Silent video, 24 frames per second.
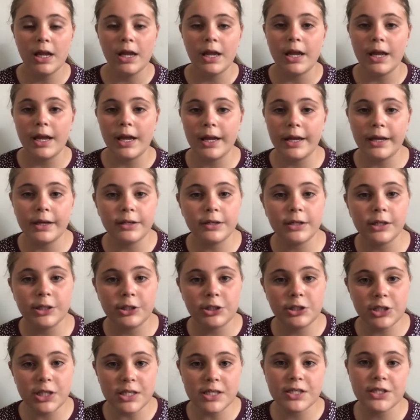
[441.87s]
And
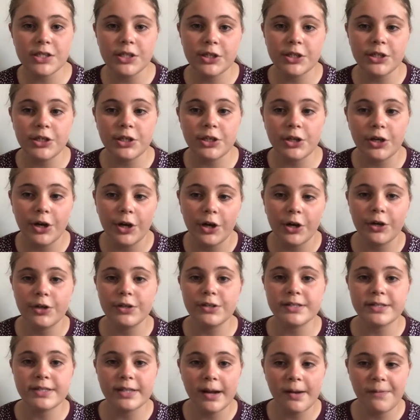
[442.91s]
just so you know,
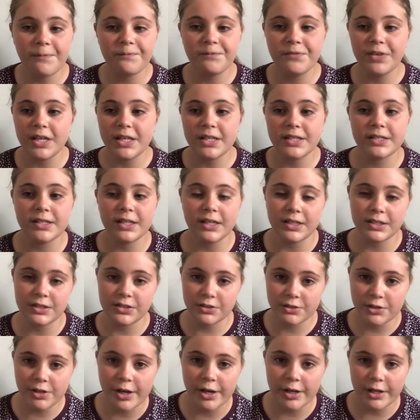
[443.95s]
some fins are
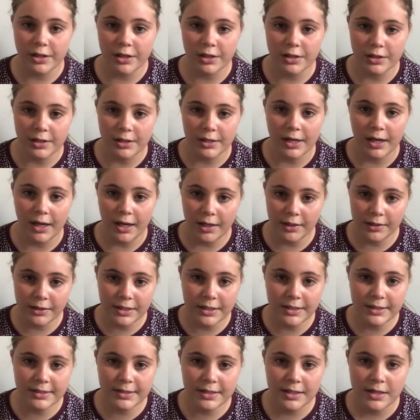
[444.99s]
sturdier than
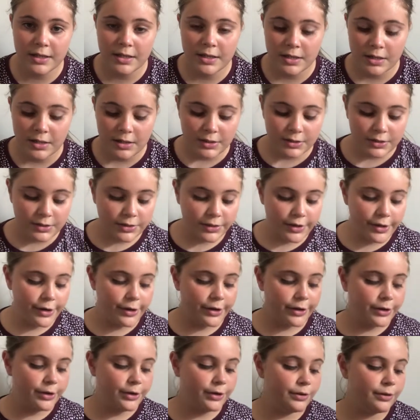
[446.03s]
others,
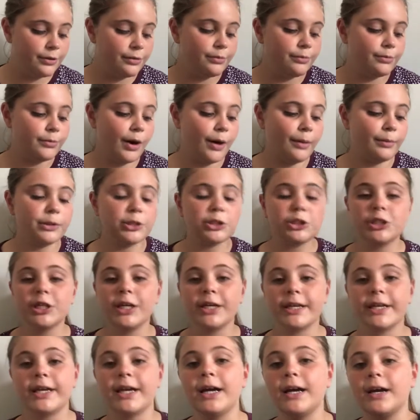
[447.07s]
so probably
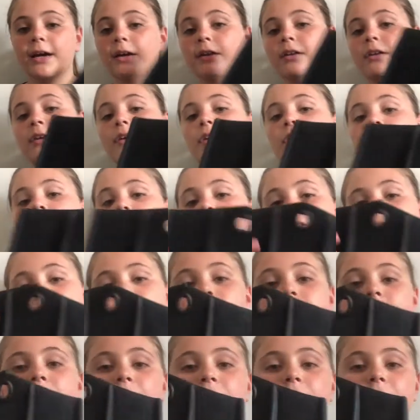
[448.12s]
check out
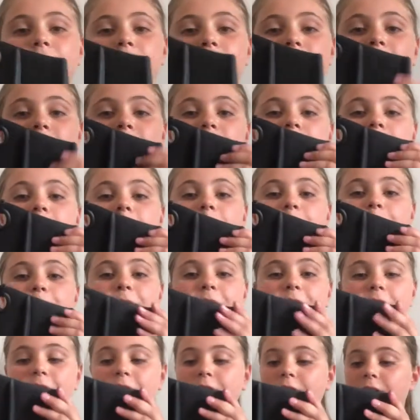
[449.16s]
the
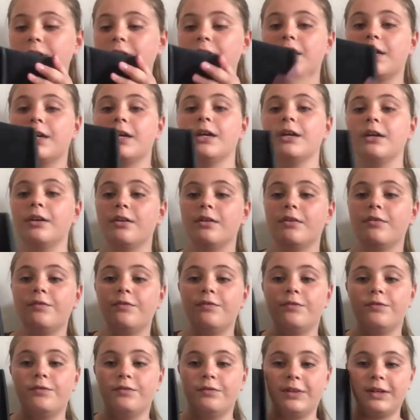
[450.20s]
durability and
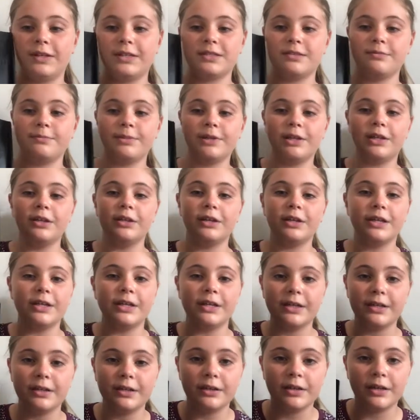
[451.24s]

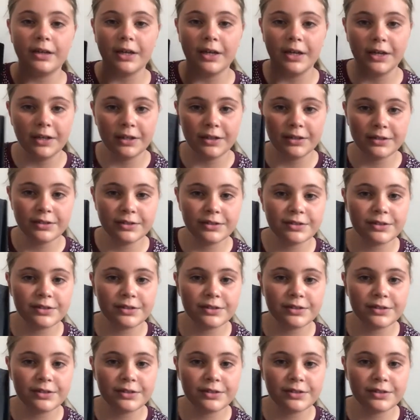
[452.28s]
flexibility and